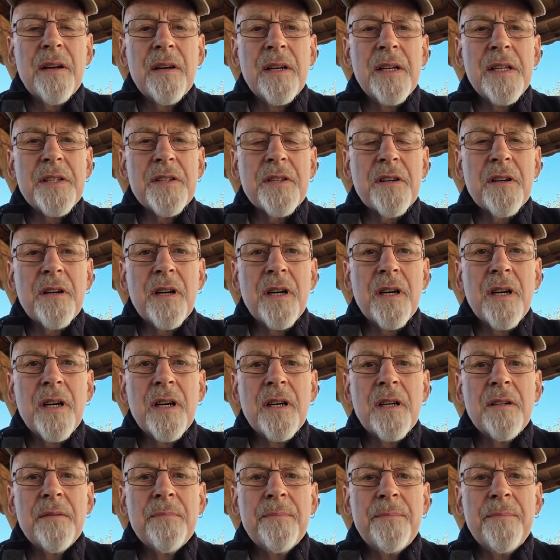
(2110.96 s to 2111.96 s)
Yeah, and it's got
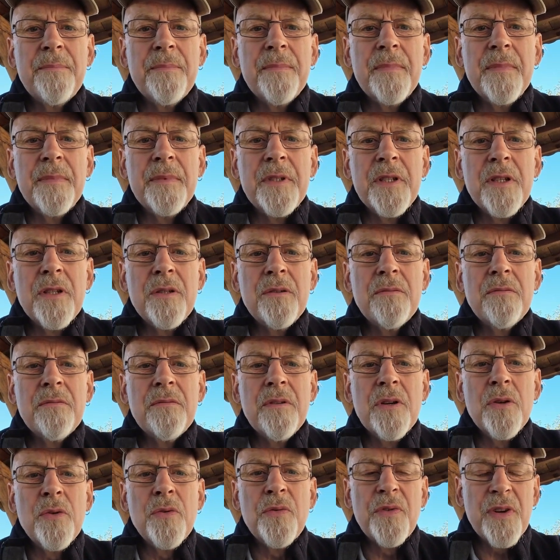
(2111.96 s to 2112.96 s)
new
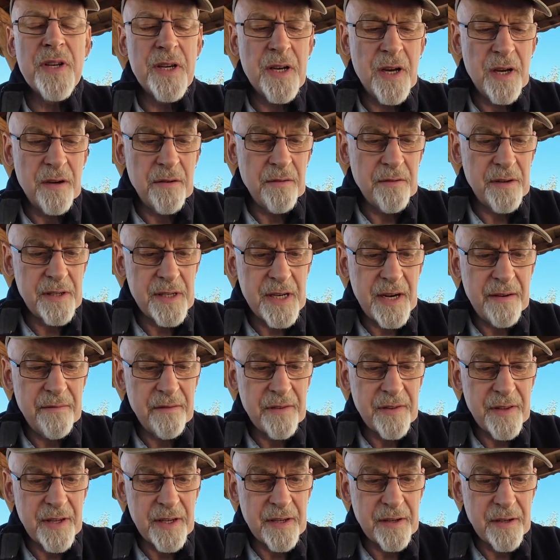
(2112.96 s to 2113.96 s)
roofing over it and
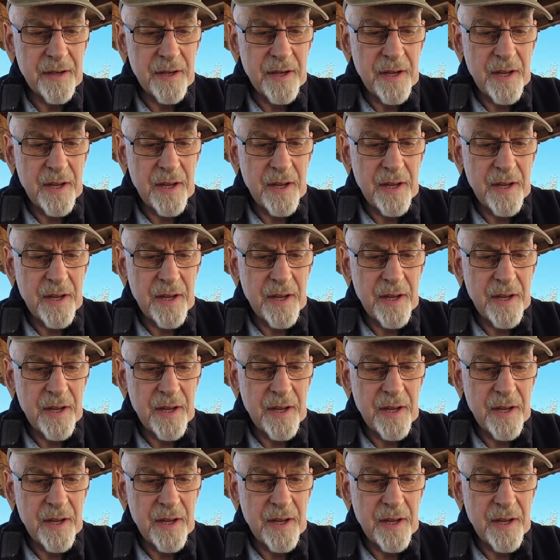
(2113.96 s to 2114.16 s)
everything.